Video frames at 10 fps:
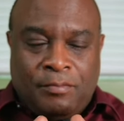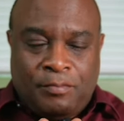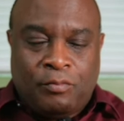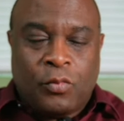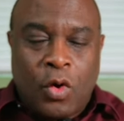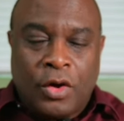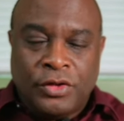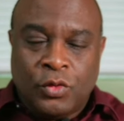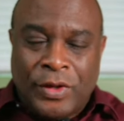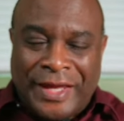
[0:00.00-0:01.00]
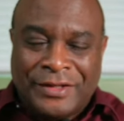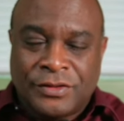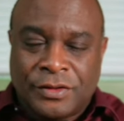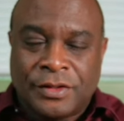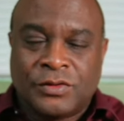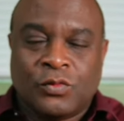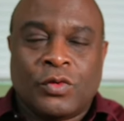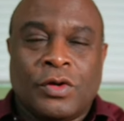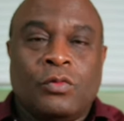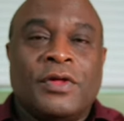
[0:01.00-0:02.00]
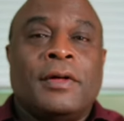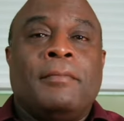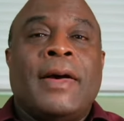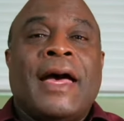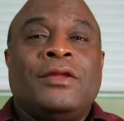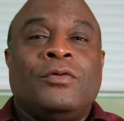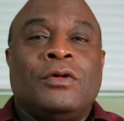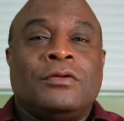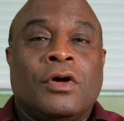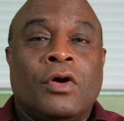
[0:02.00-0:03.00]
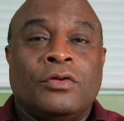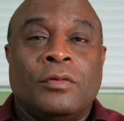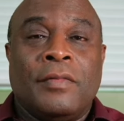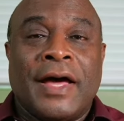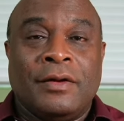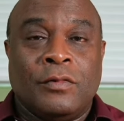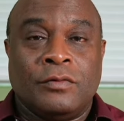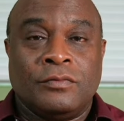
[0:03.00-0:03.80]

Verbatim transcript: brought you into this world with a manual called the Bible.